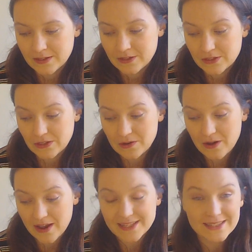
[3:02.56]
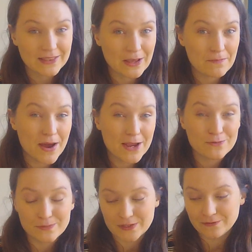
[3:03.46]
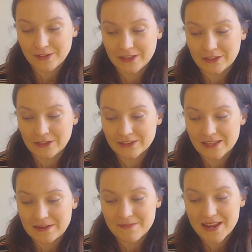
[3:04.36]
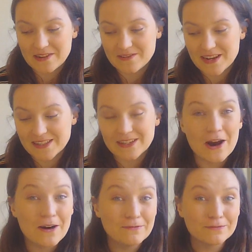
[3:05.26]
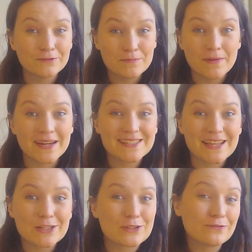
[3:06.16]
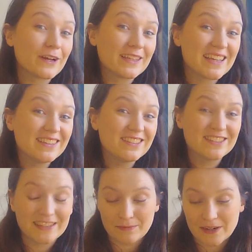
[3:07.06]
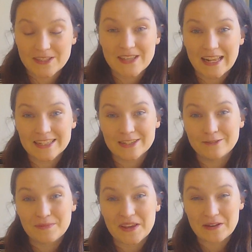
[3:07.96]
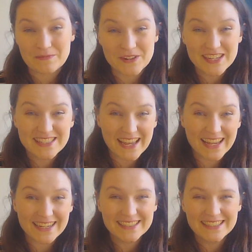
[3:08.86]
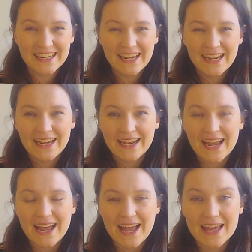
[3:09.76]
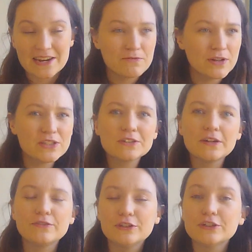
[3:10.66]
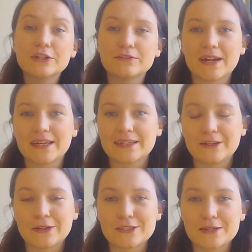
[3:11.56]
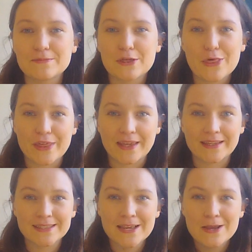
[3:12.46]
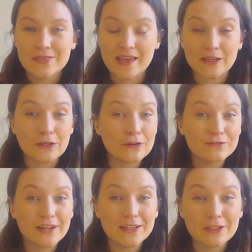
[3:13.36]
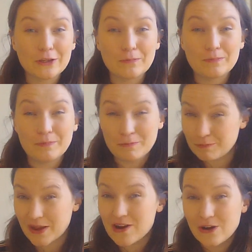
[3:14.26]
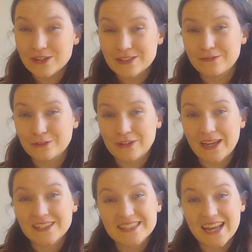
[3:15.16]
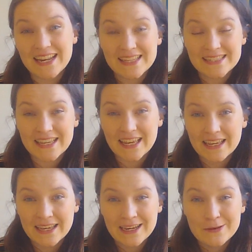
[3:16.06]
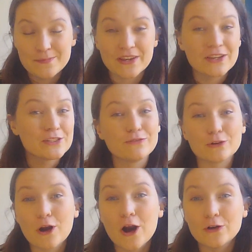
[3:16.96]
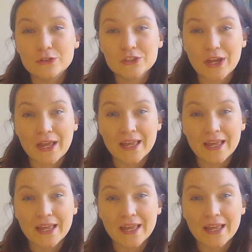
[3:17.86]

So I said that my norms and values in many ways come from my sense of identity, my sense of being British. And I wonder if you can recognise some of the things that you value because of your nationality, because of your culture,